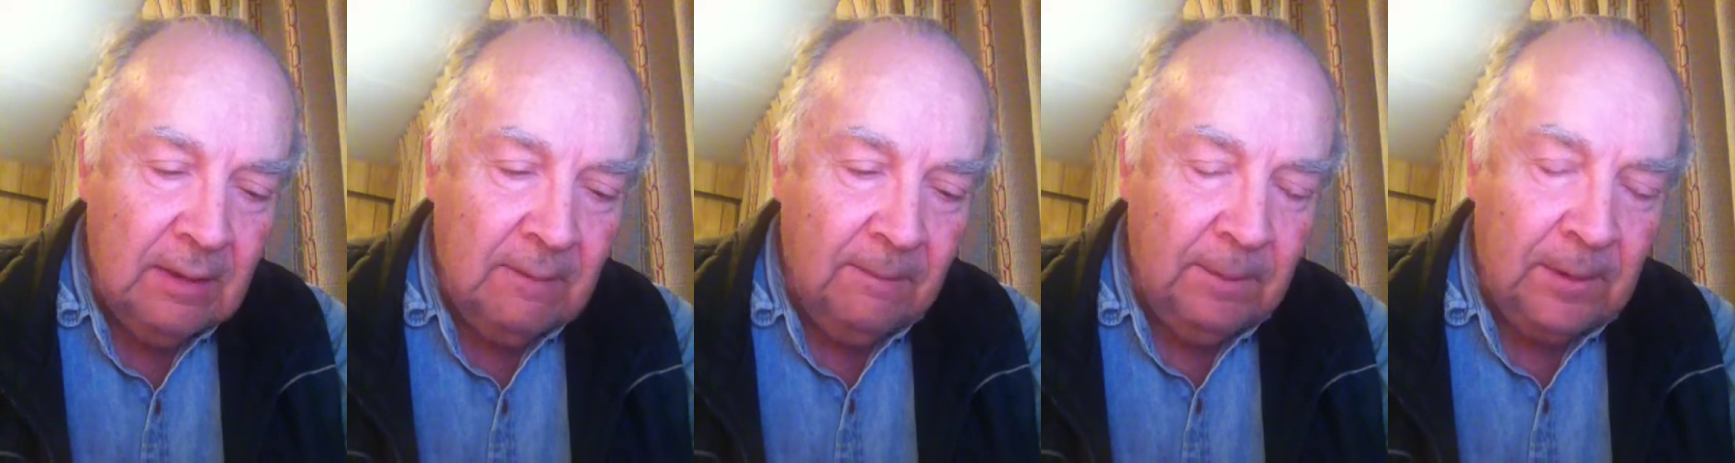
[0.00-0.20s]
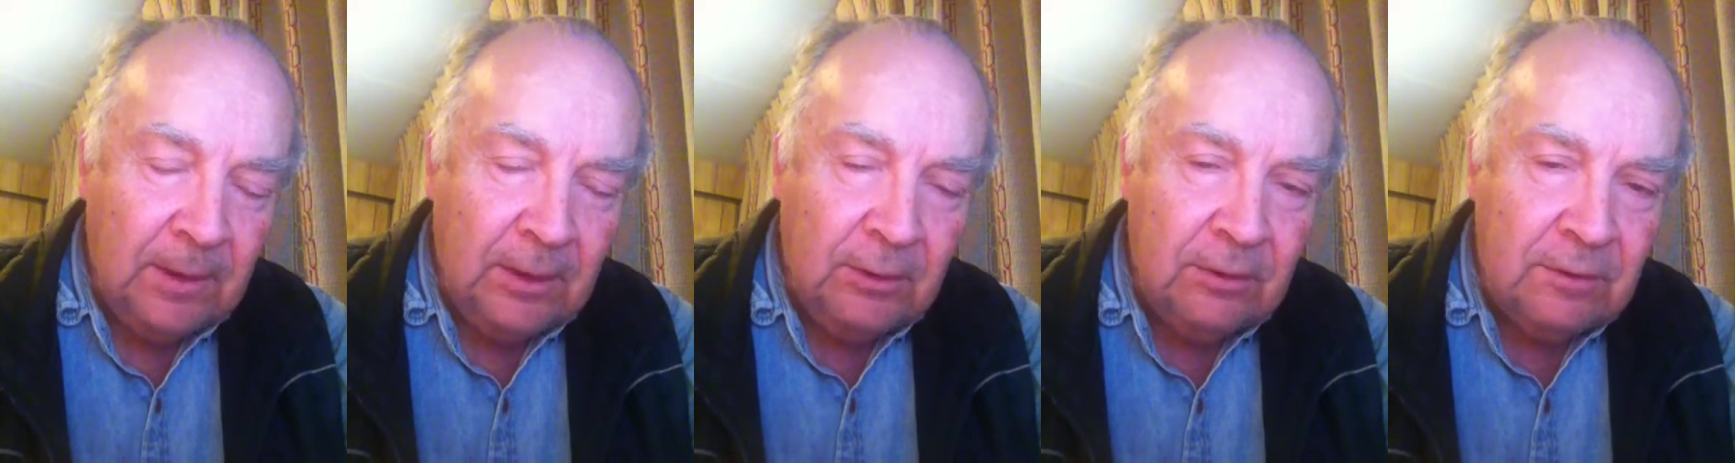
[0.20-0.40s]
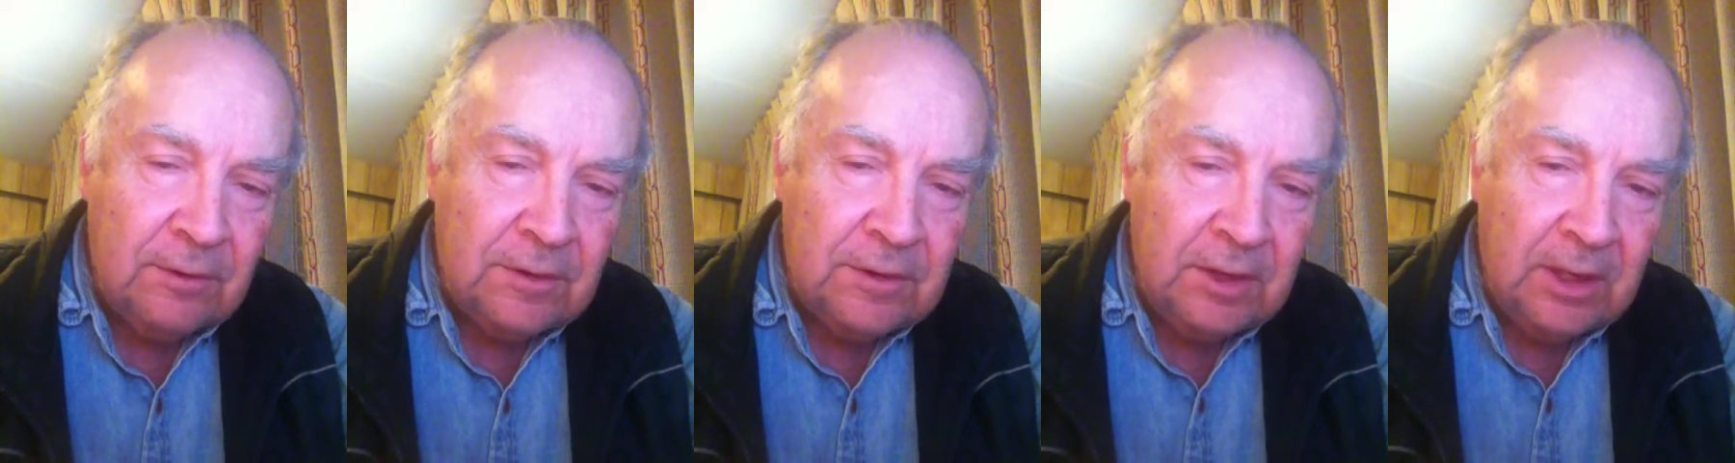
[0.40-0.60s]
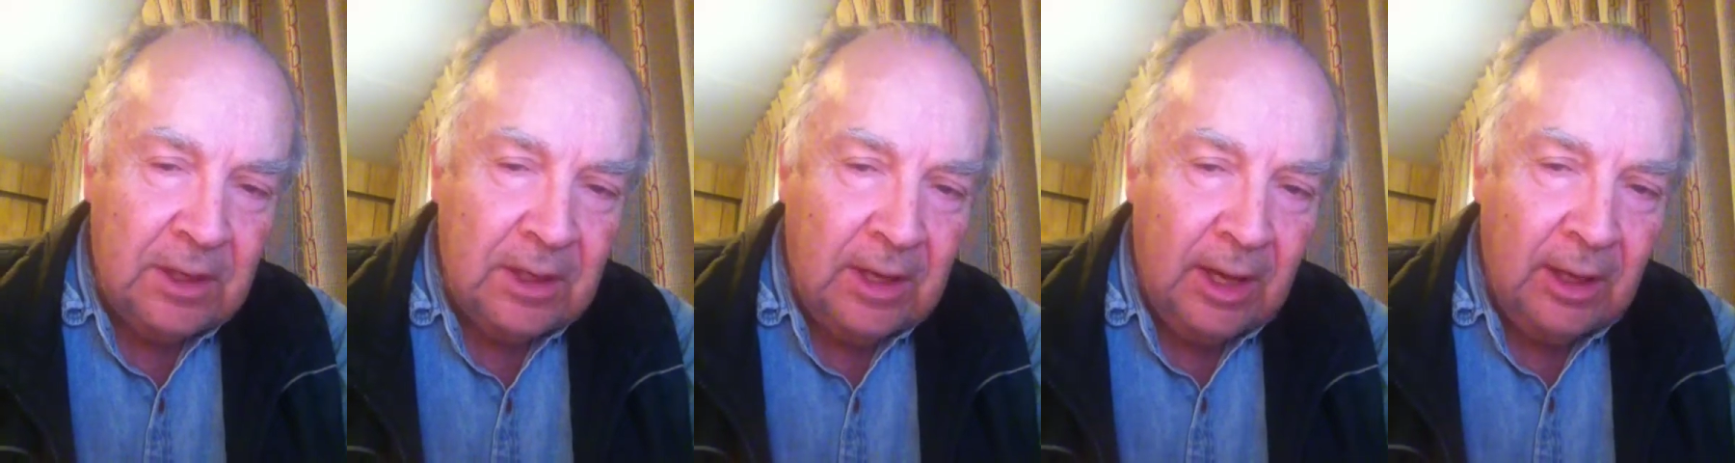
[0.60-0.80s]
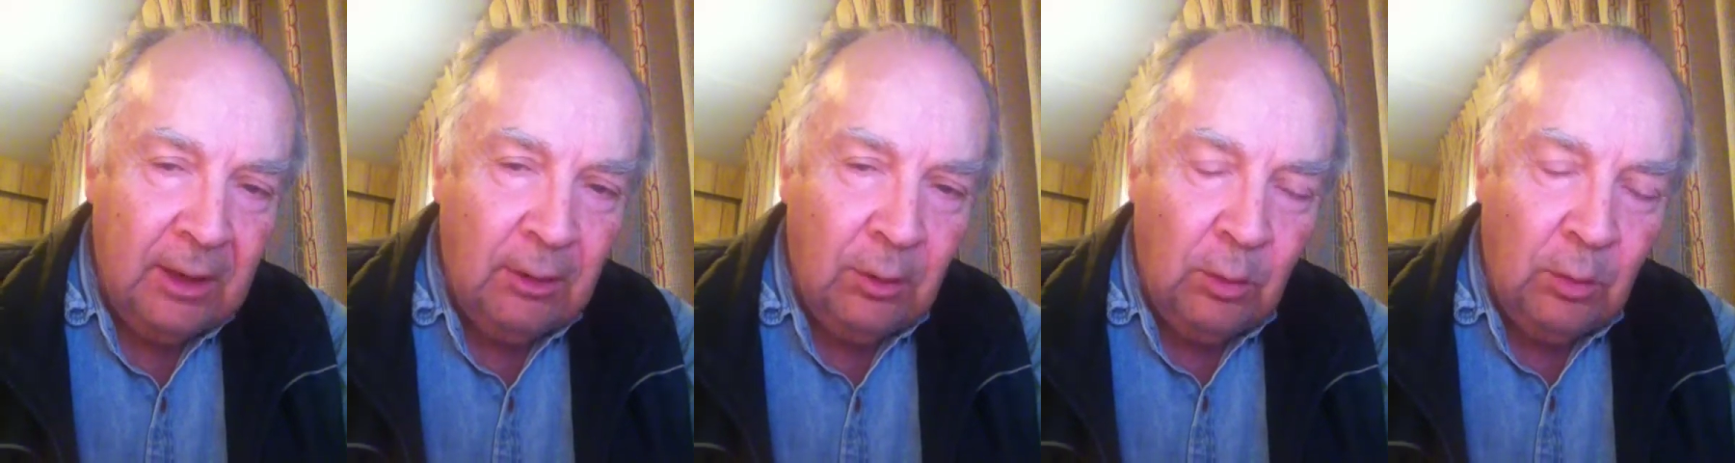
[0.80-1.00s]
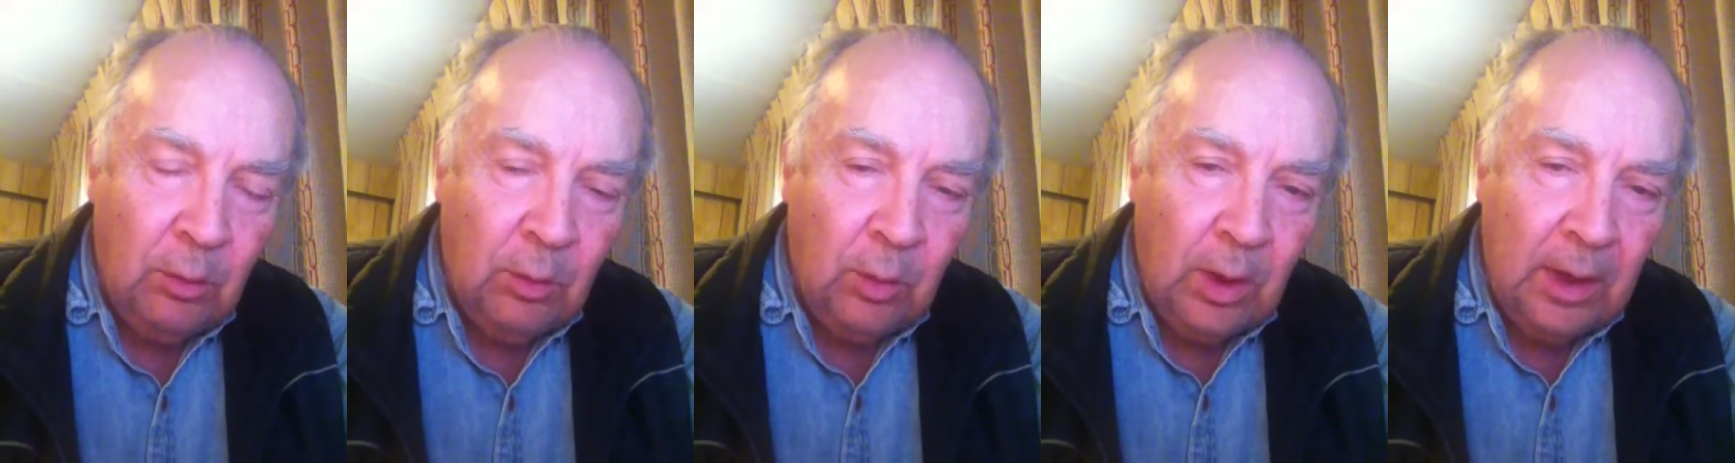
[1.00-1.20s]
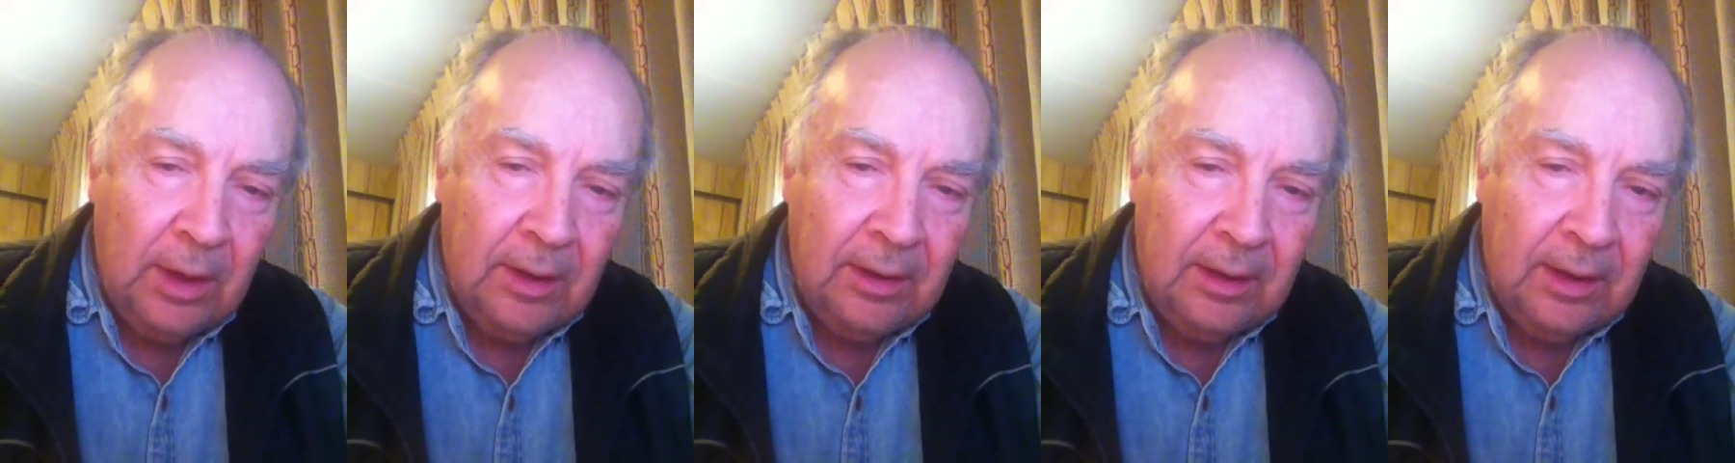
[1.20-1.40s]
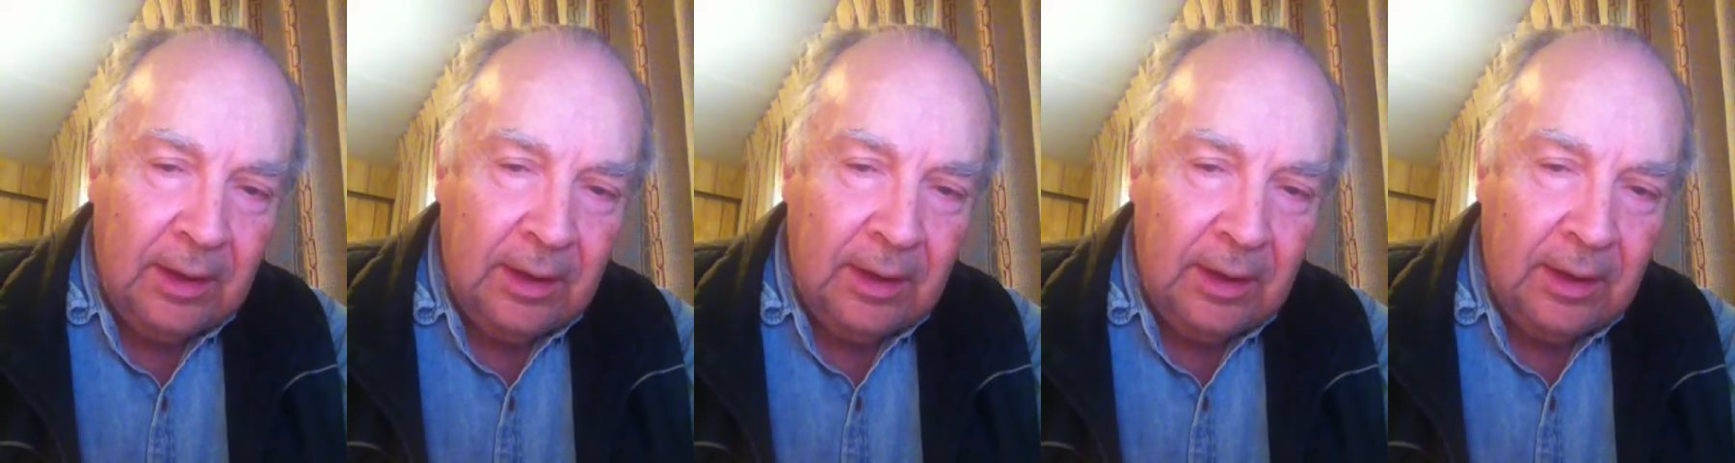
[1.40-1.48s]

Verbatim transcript: Did you say, 'I don't want to